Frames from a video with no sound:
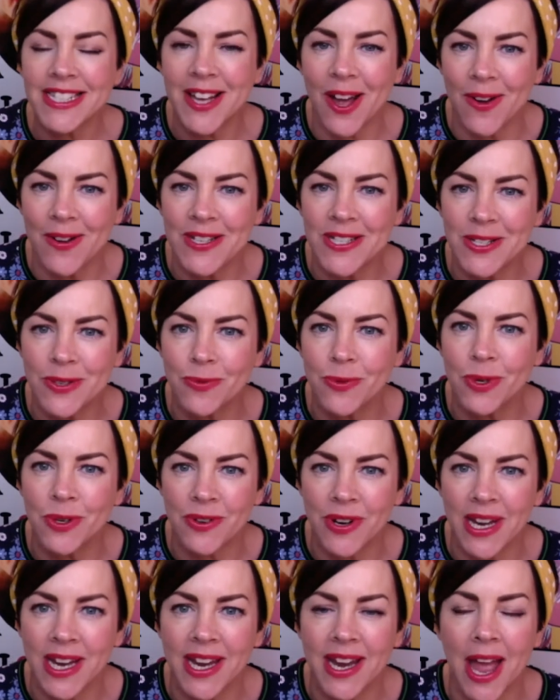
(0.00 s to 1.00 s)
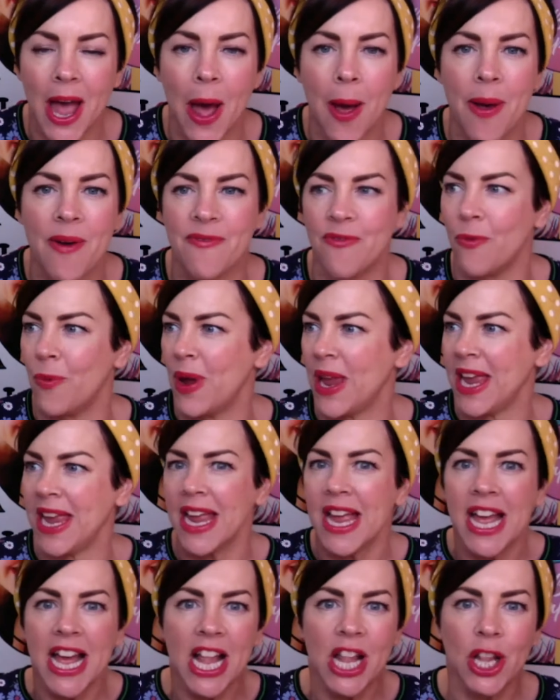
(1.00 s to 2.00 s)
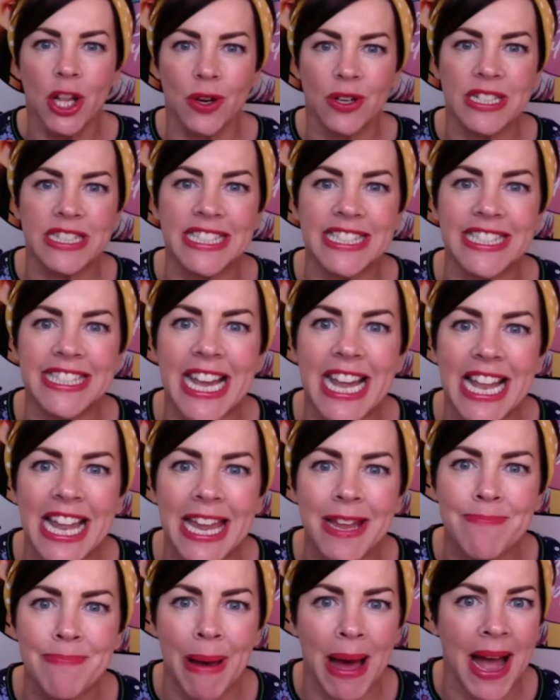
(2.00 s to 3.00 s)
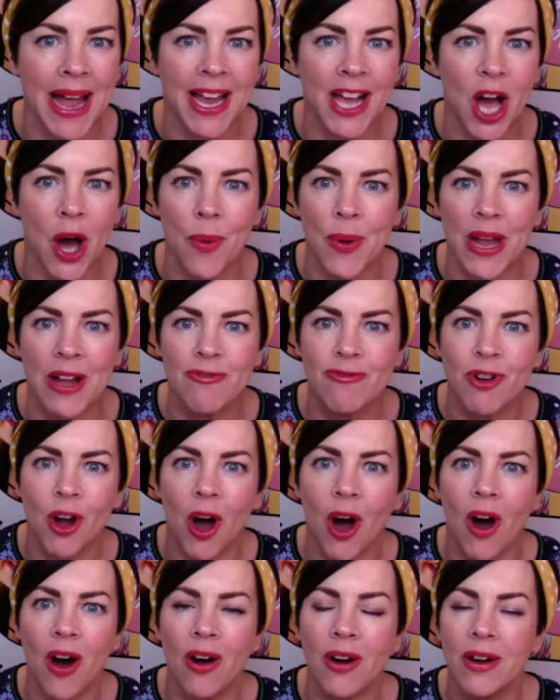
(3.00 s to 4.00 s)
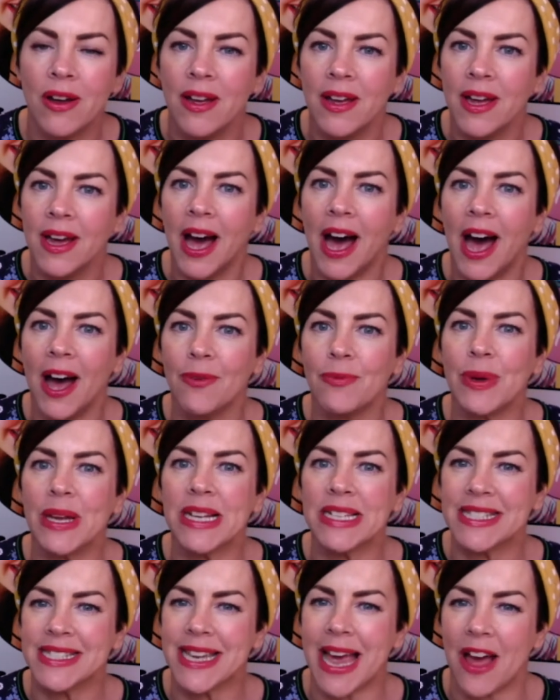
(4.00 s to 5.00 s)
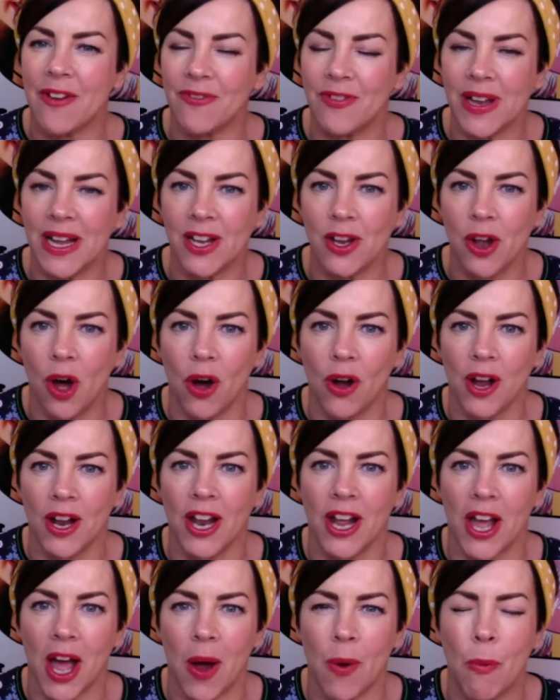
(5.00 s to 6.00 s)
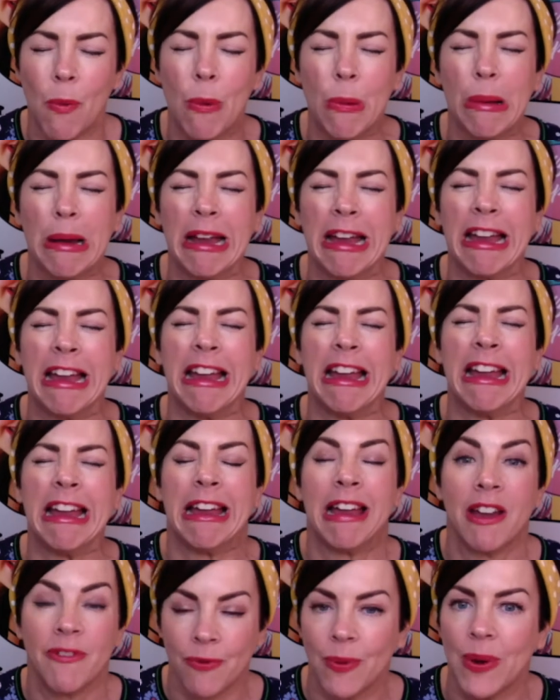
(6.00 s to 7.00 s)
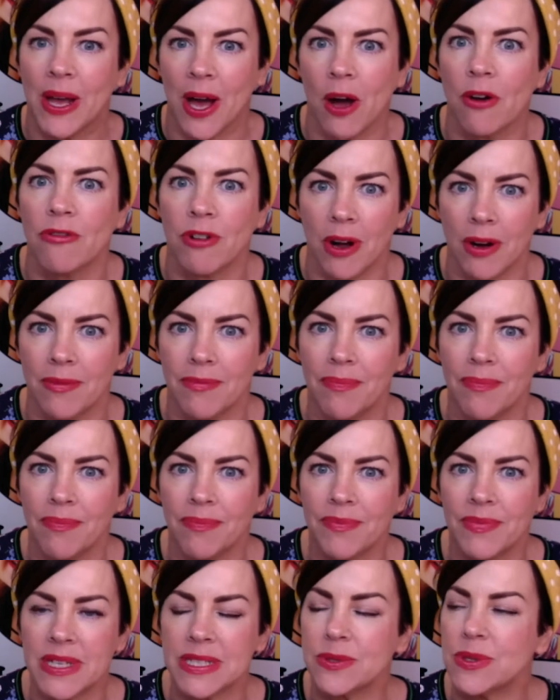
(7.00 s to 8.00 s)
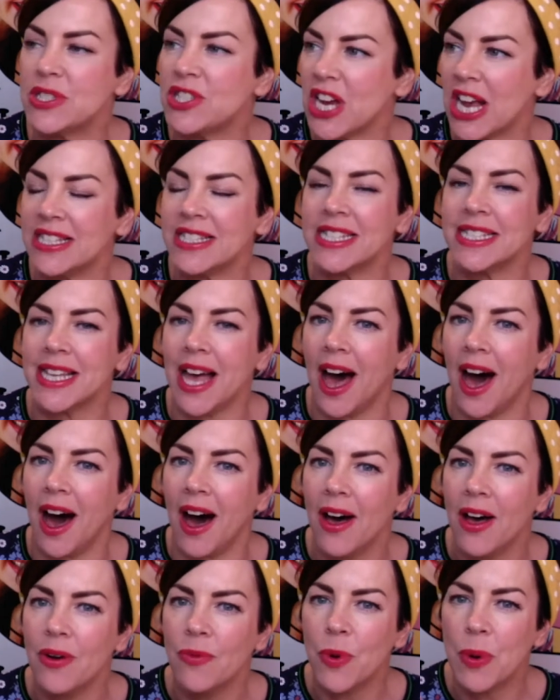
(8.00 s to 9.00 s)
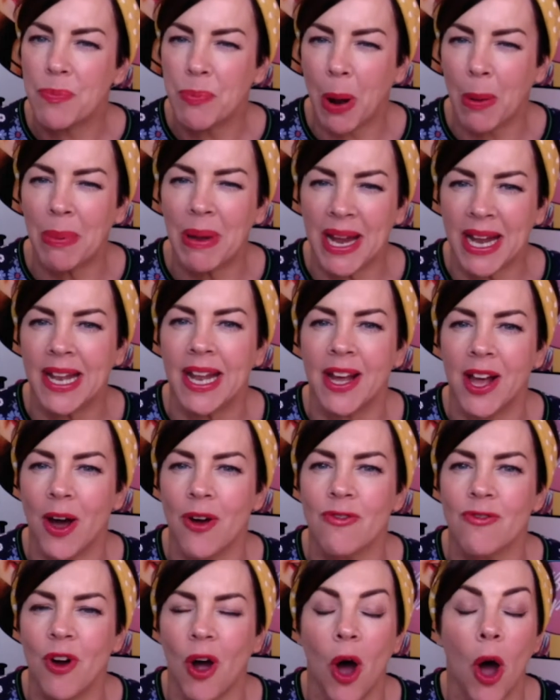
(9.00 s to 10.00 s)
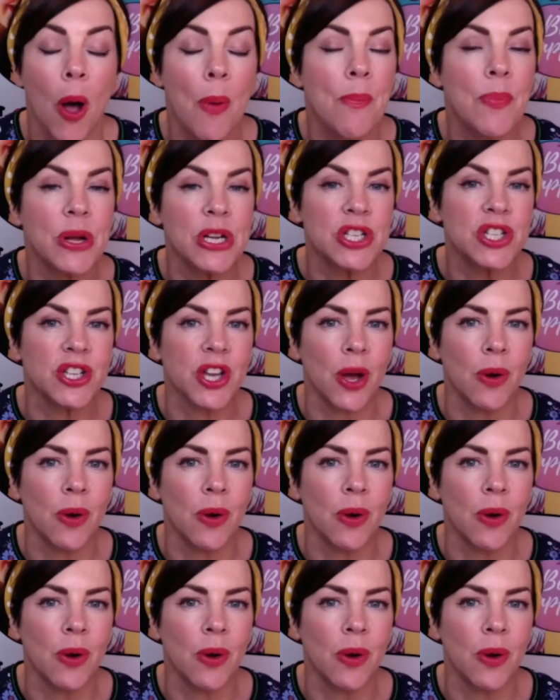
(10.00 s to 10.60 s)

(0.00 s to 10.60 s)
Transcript: going to worry if we look silly by going wrong. And we are definitely not going to go if we go wrong. Because the chances are we're probably going to go wrong. But you know